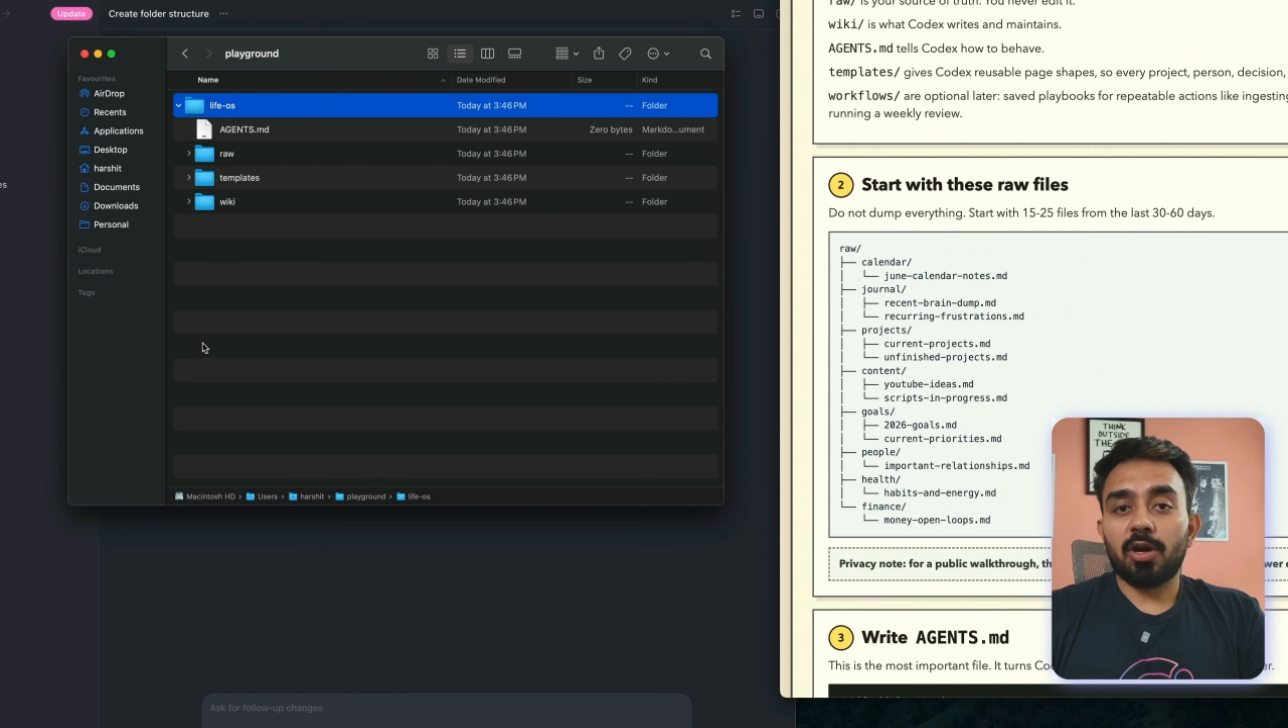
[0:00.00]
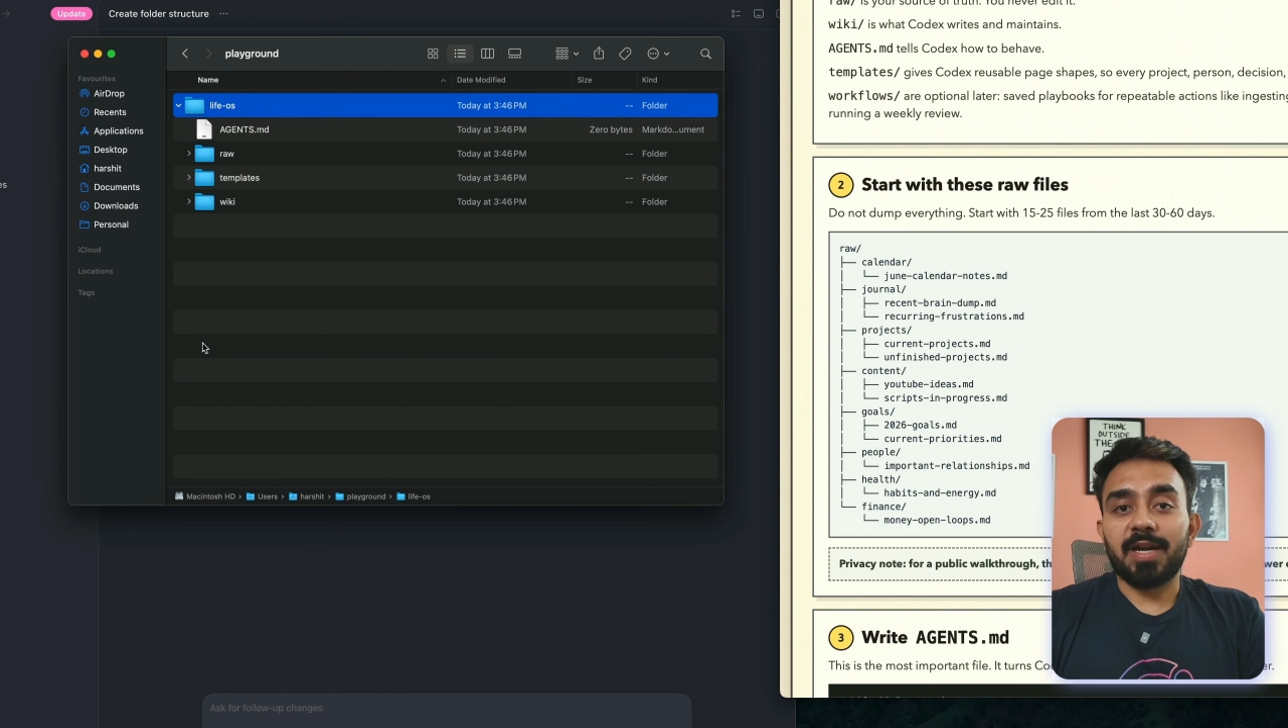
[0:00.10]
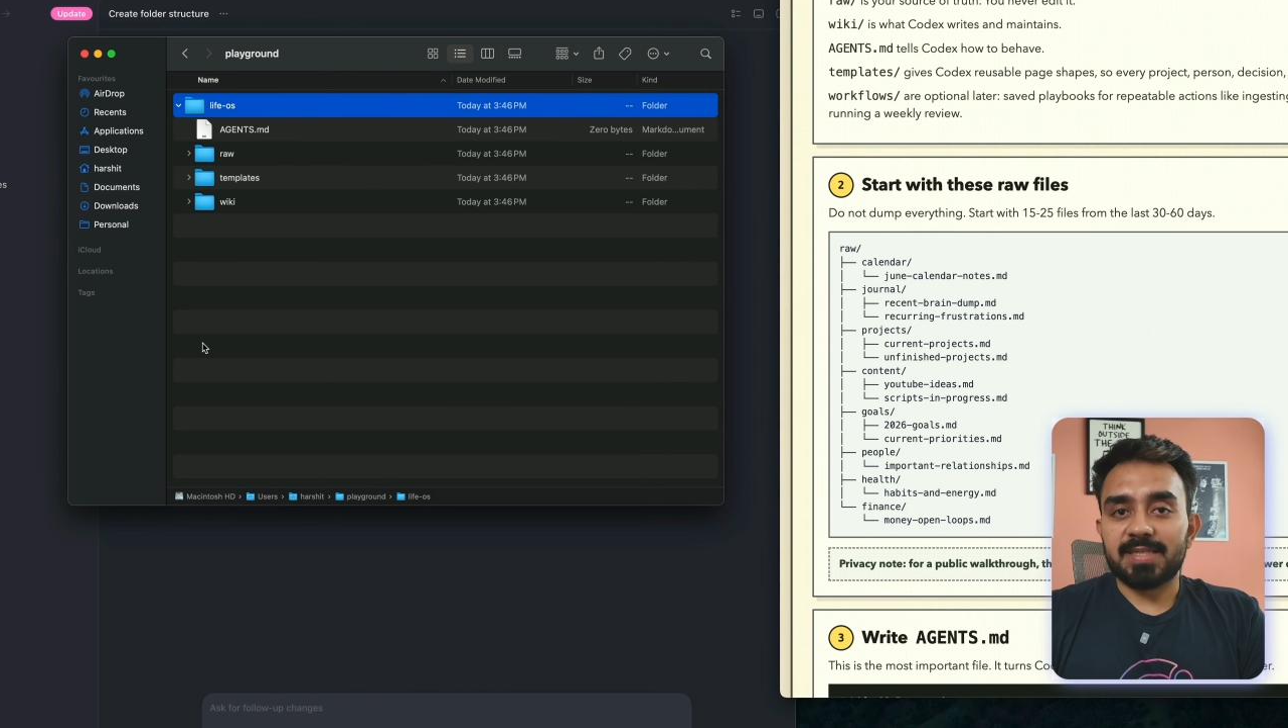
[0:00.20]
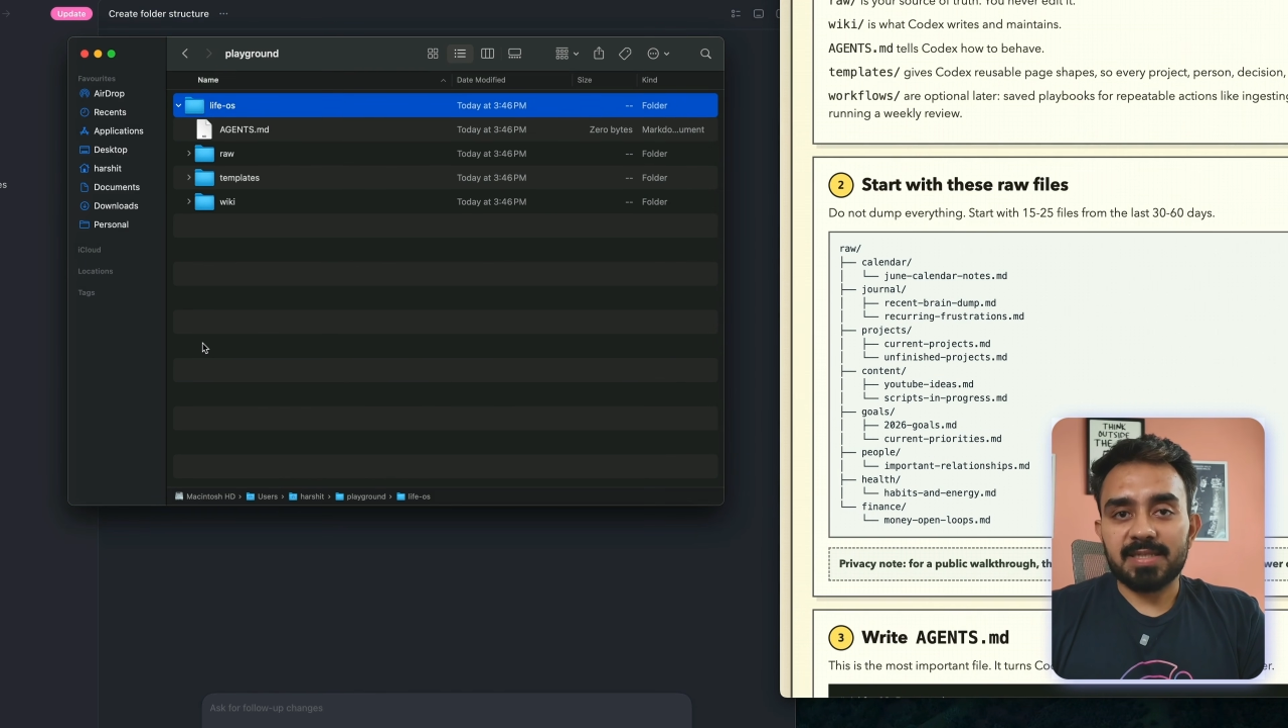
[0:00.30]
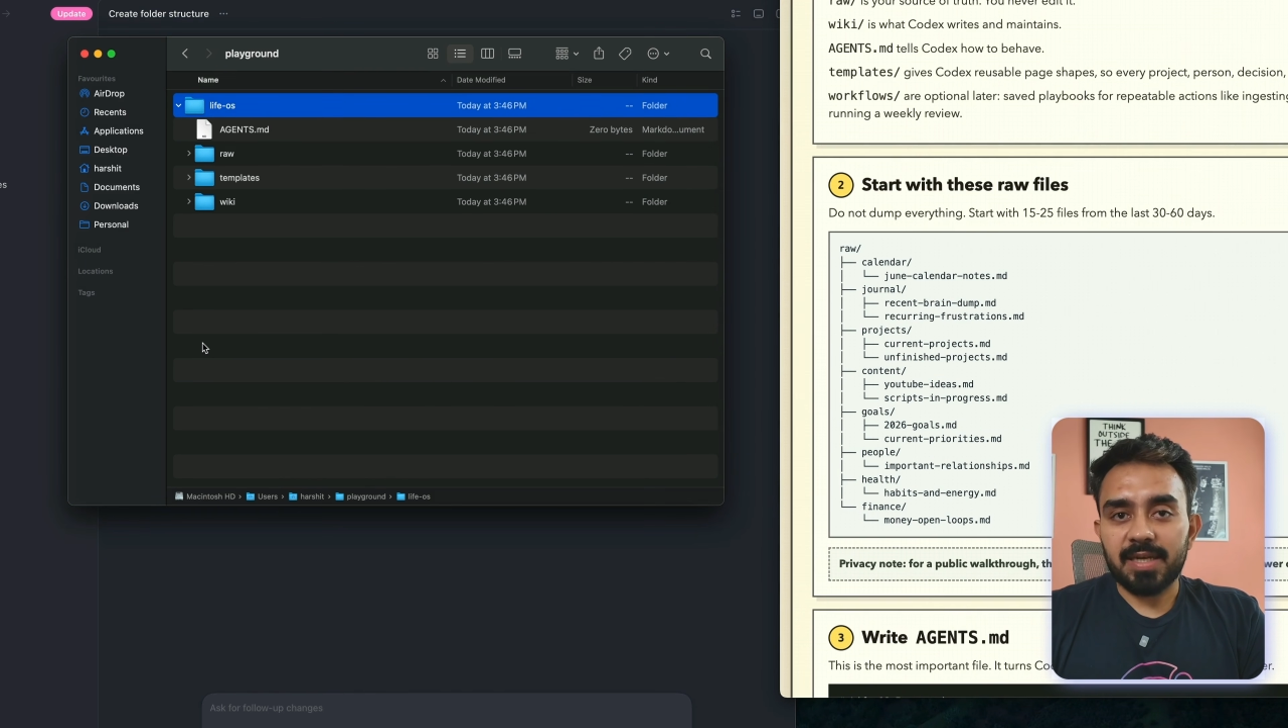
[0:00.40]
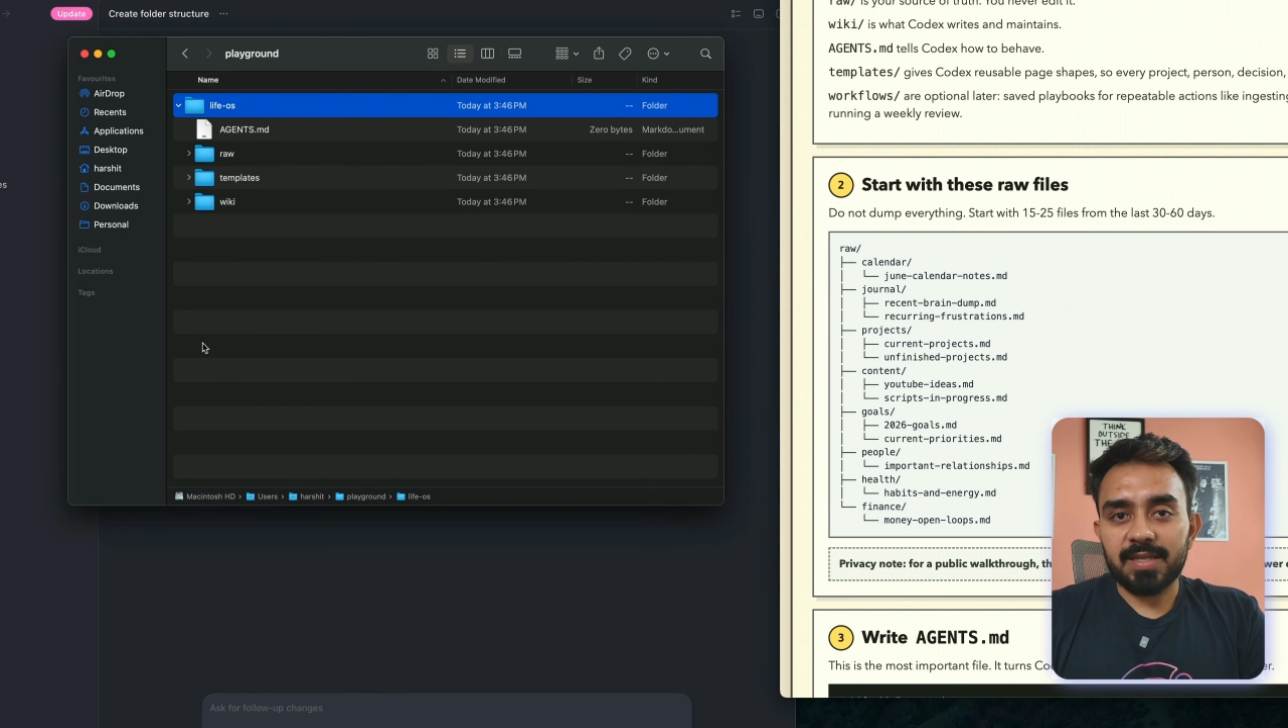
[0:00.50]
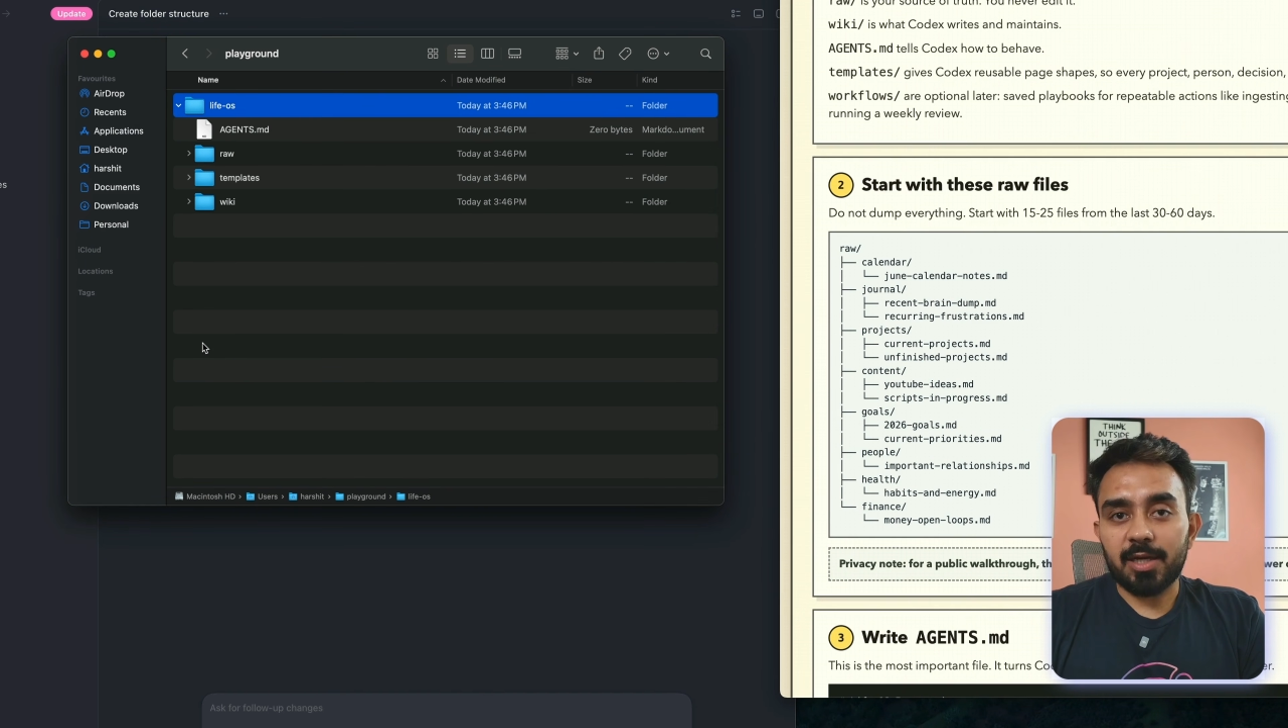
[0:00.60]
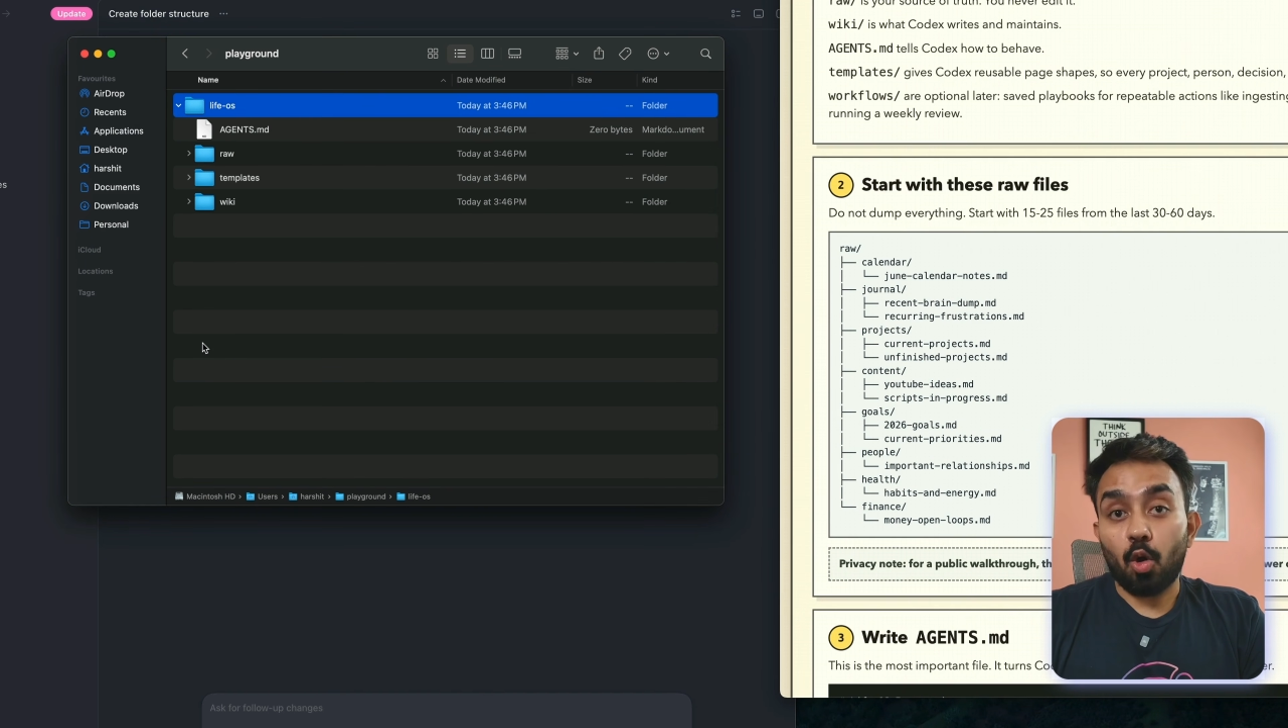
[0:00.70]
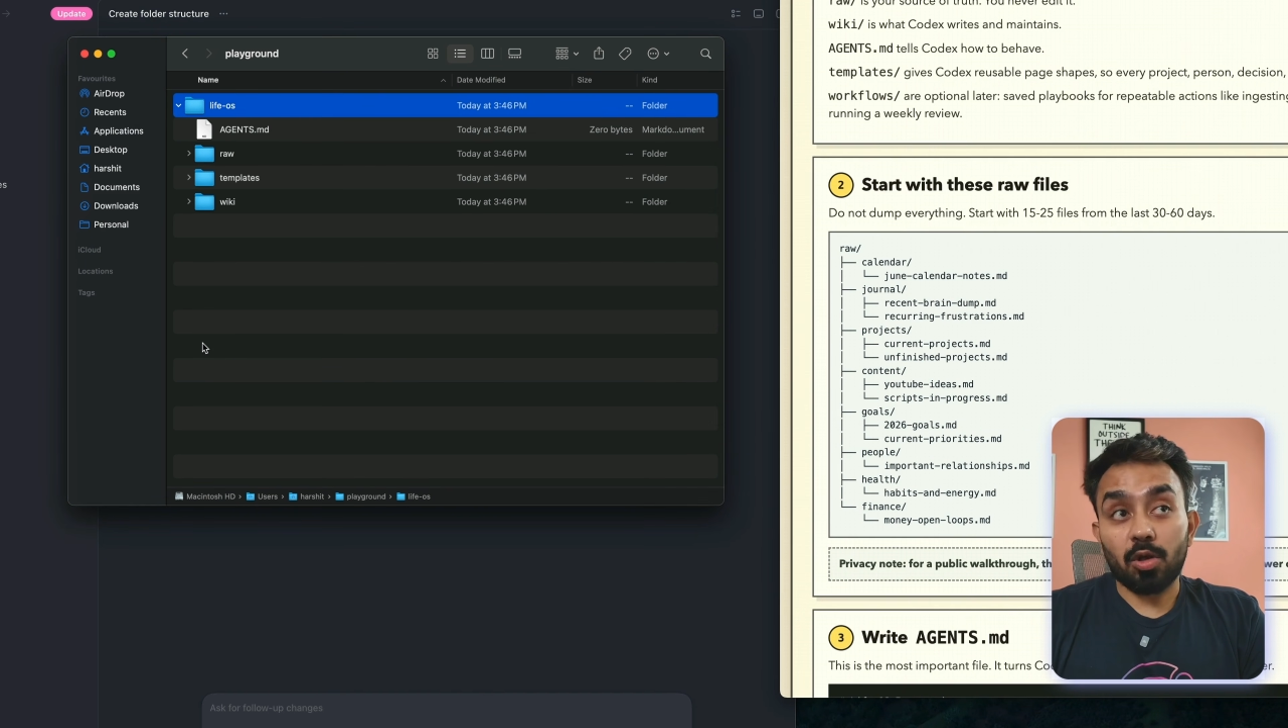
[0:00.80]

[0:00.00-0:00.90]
not necessary that